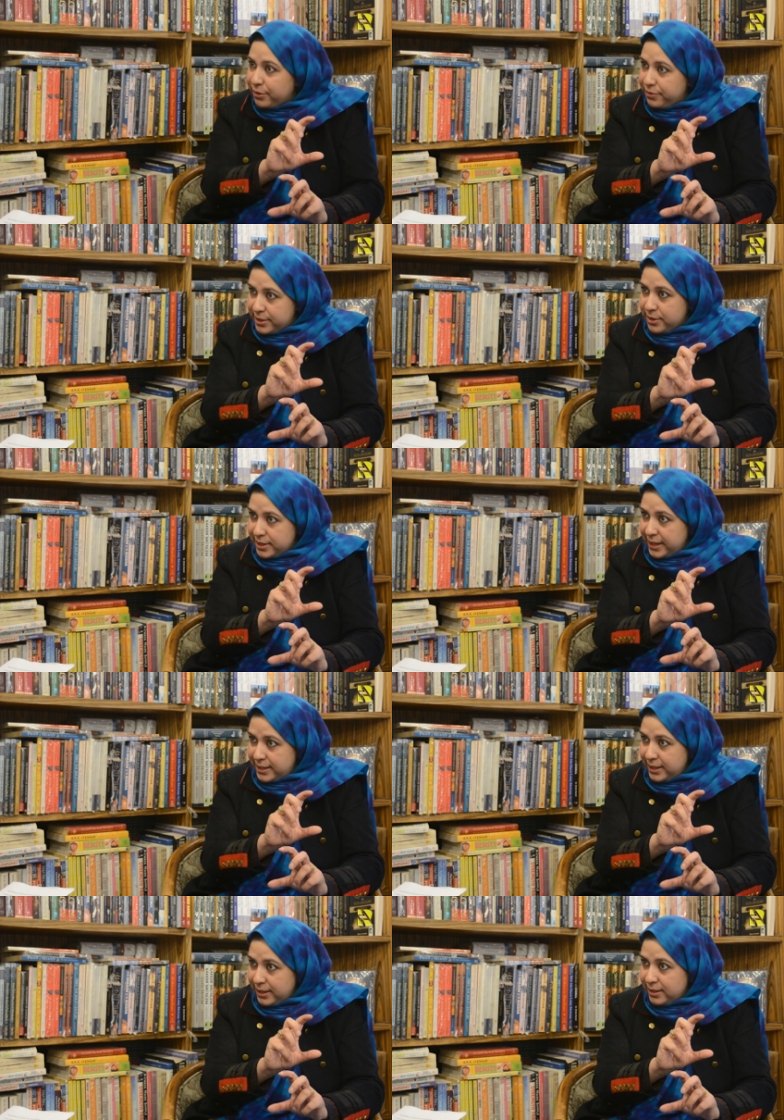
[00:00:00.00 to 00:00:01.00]
of the
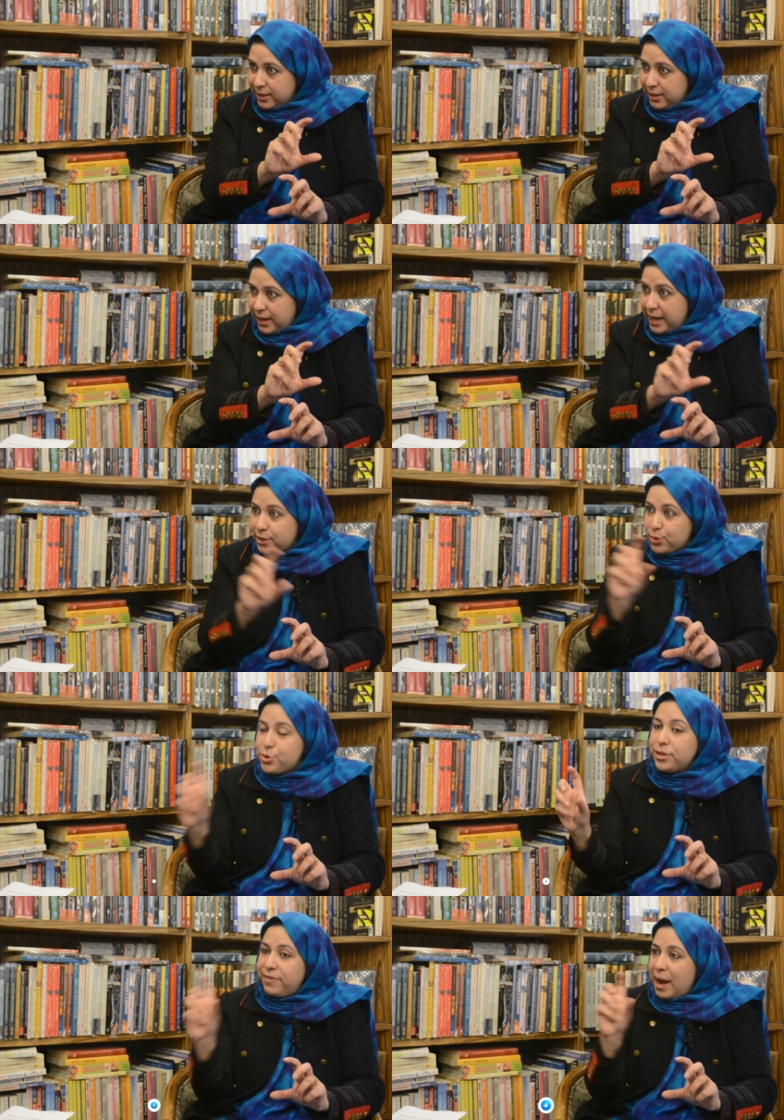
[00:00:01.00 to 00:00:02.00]
society and the
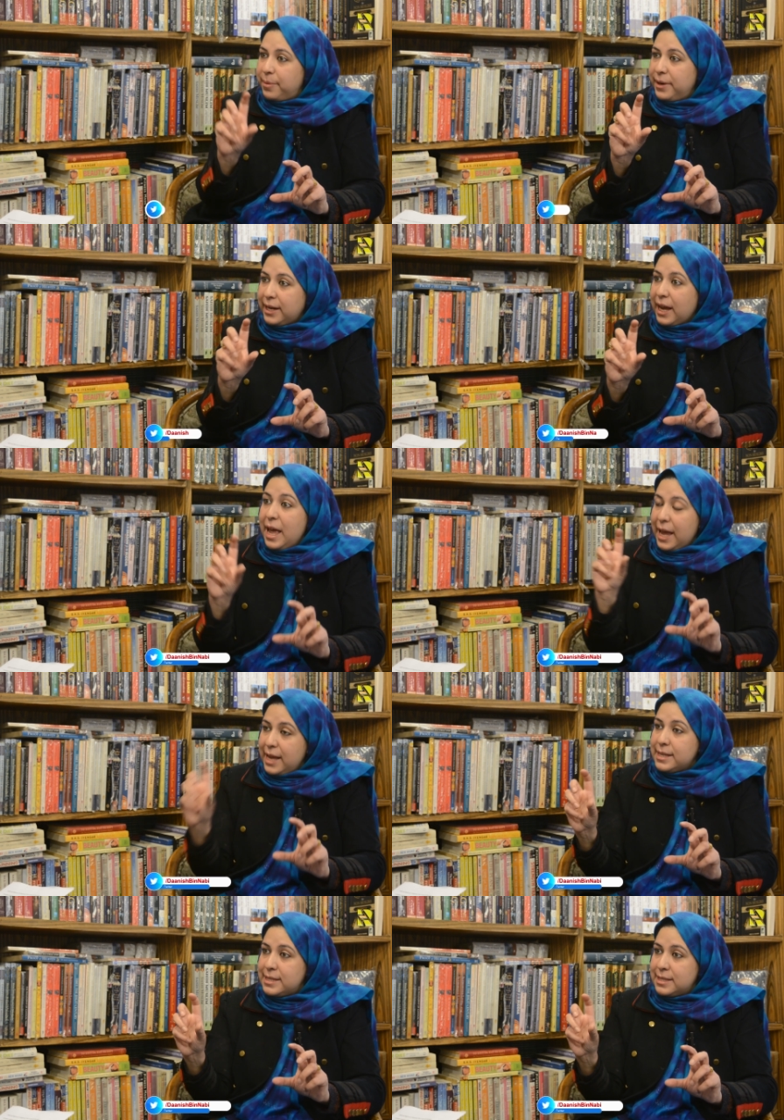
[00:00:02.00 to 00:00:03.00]
social fabric
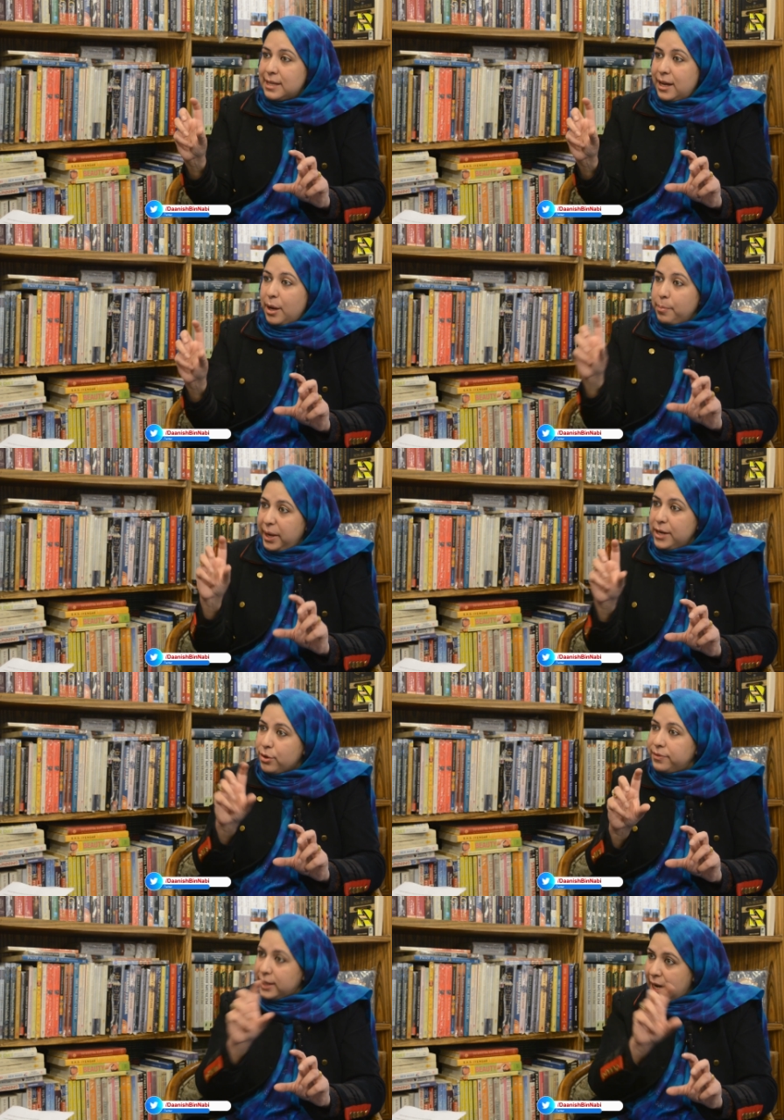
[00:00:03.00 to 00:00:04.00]
is made
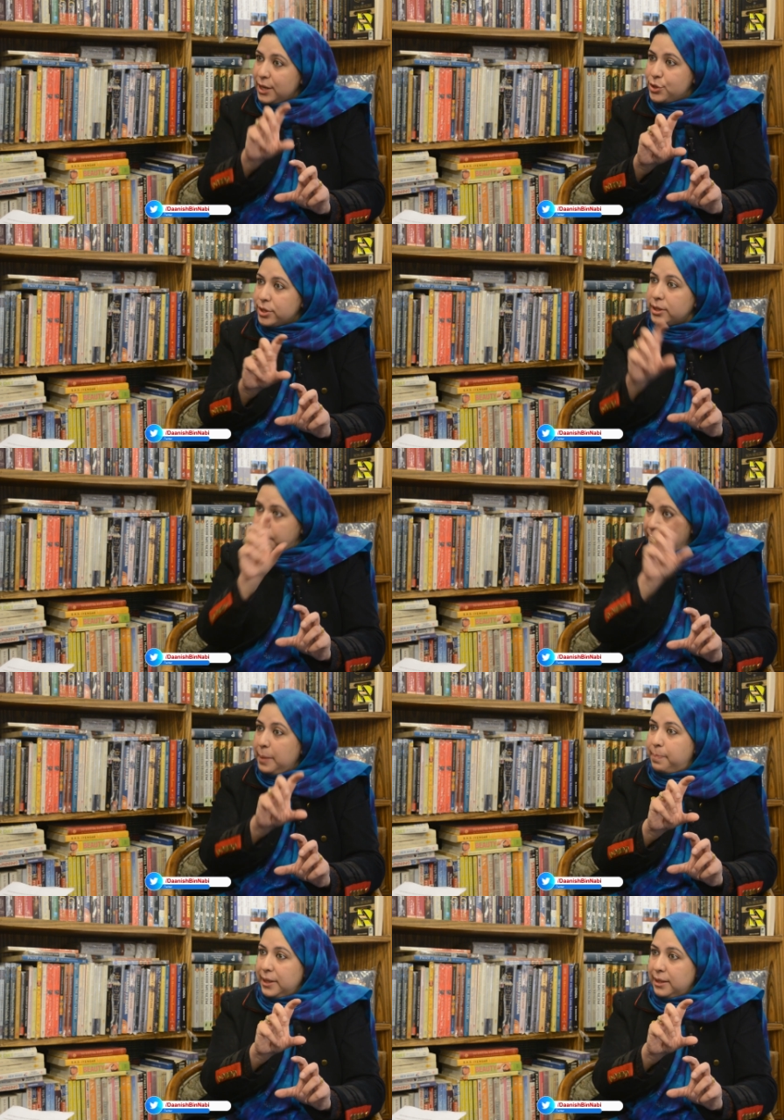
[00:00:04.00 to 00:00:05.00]
of the culture the
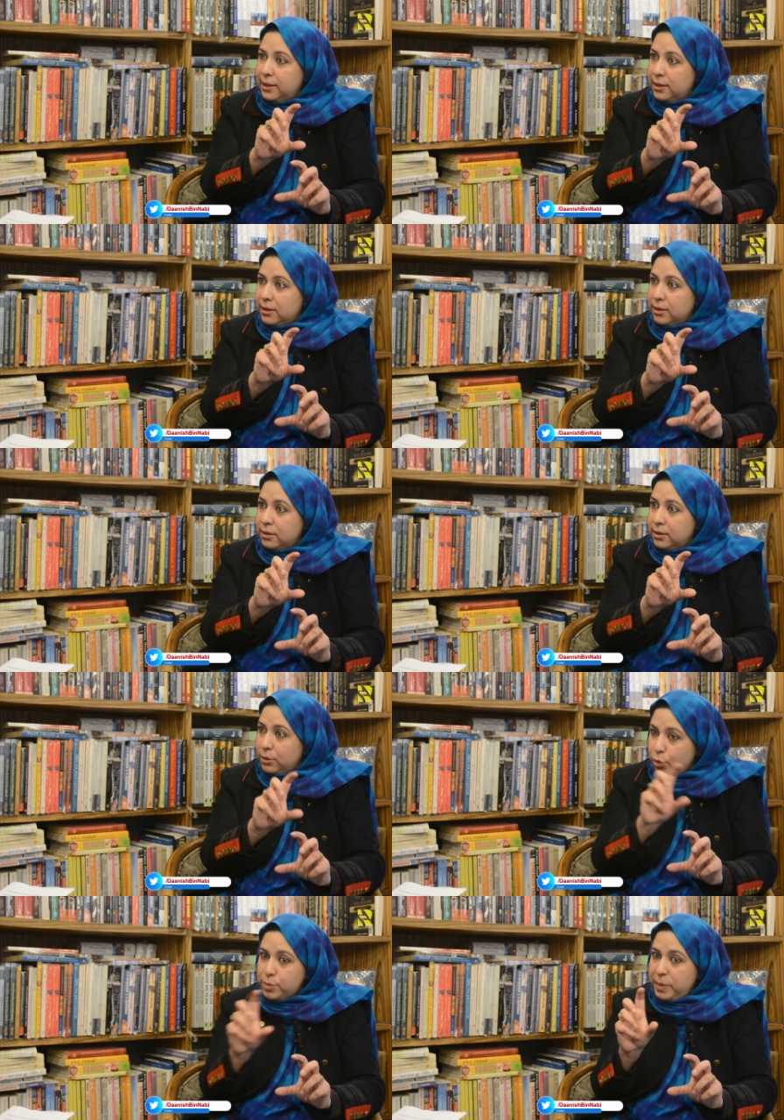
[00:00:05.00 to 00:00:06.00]
people
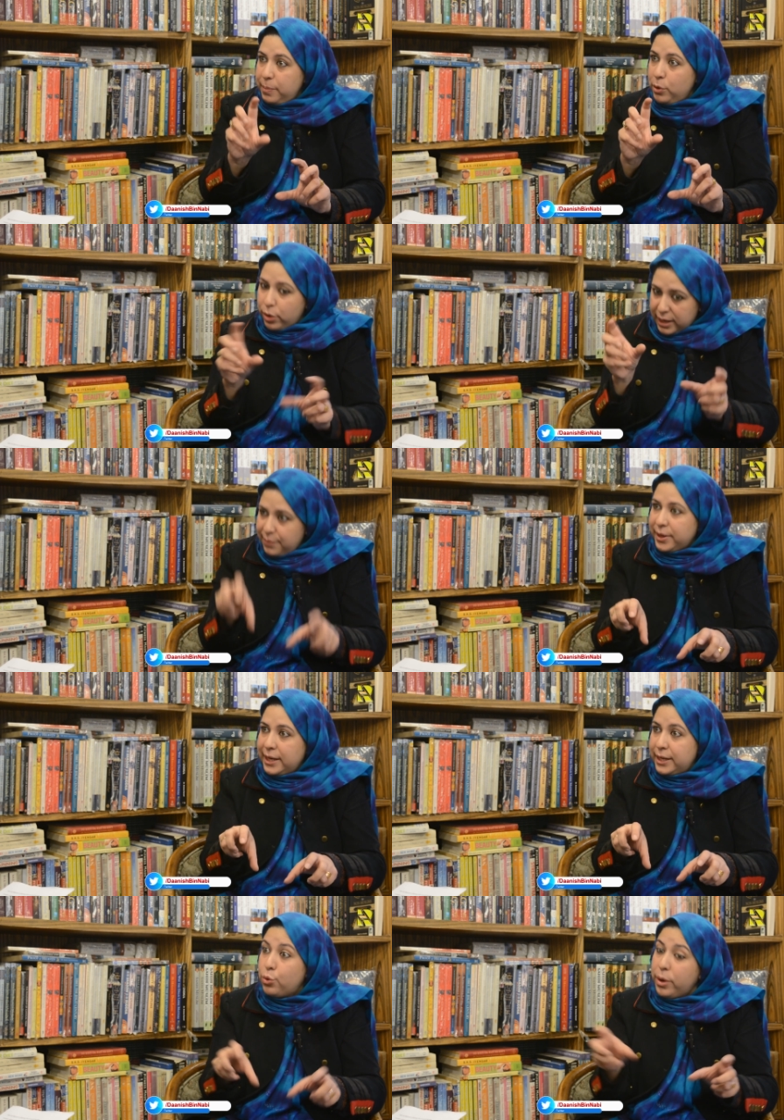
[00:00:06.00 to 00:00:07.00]
those people who are living
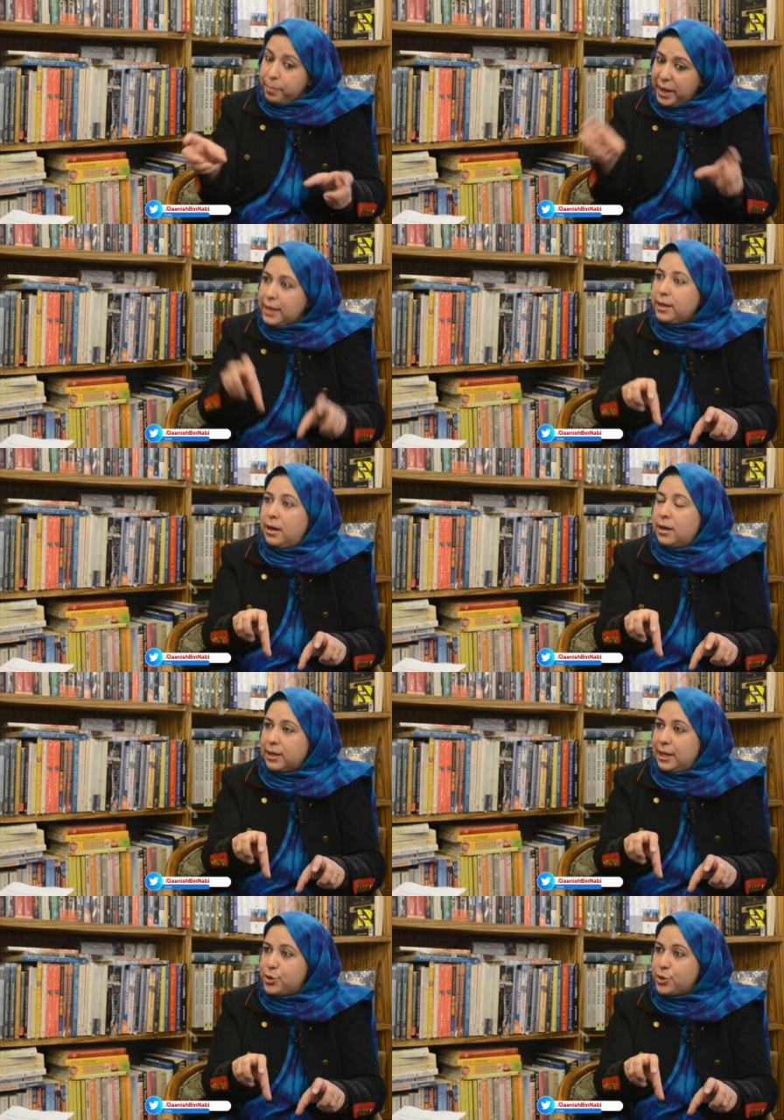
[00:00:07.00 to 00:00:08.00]
in it, who are making a
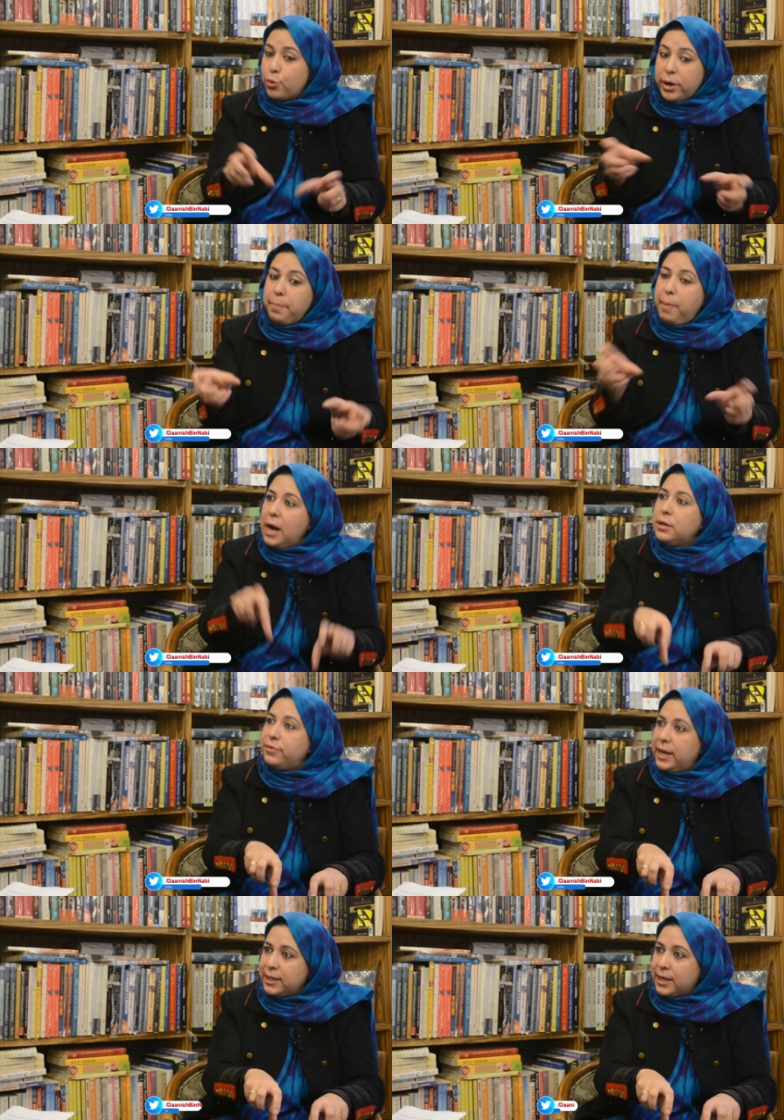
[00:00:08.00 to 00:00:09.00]
culture, who are a part
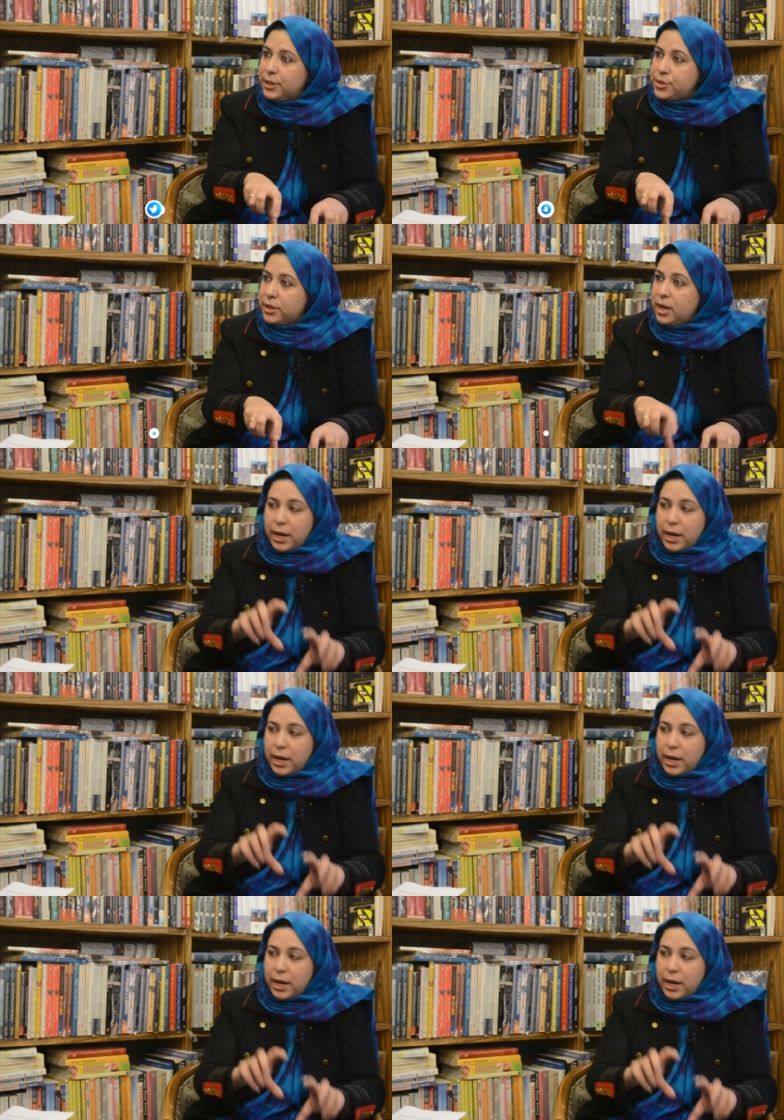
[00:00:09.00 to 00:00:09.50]
of that culture.